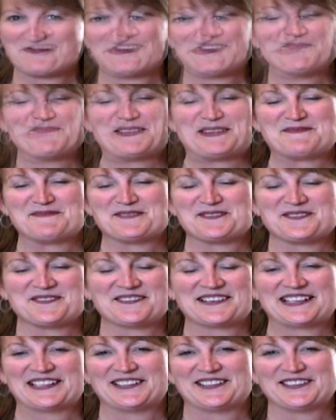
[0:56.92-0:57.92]
The
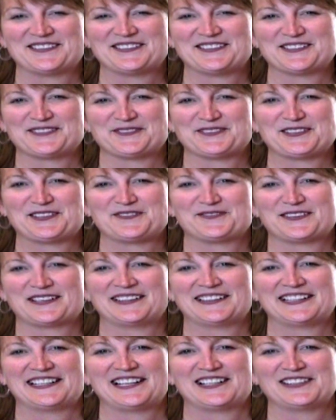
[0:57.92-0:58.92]
people here are just really
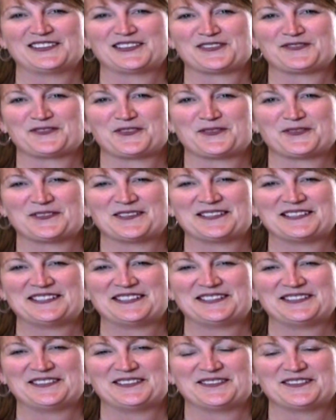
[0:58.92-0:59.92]
friendly. I looked forward
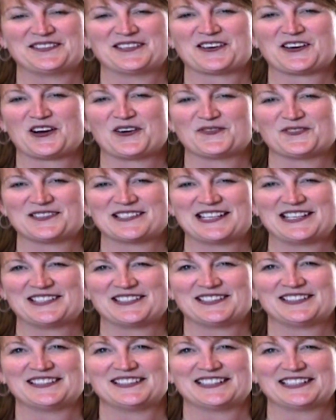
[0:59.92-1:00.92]
to the
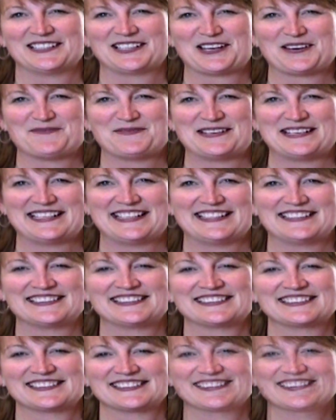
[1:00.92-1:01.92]
conversations and coming
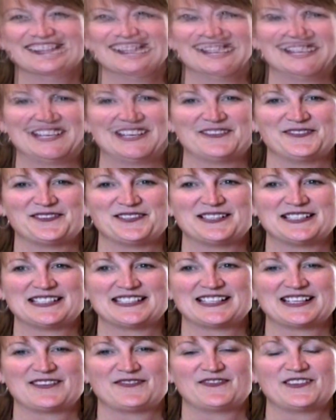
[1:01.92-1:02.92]
in. It
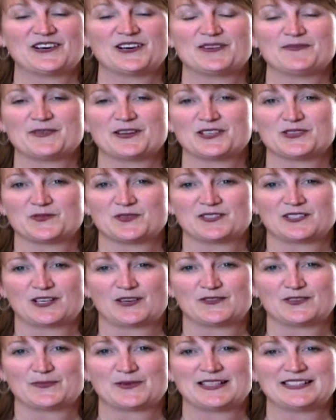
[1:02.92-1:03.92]
was very much
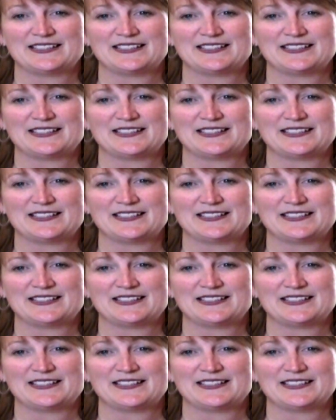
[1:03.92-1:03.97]
resolved to my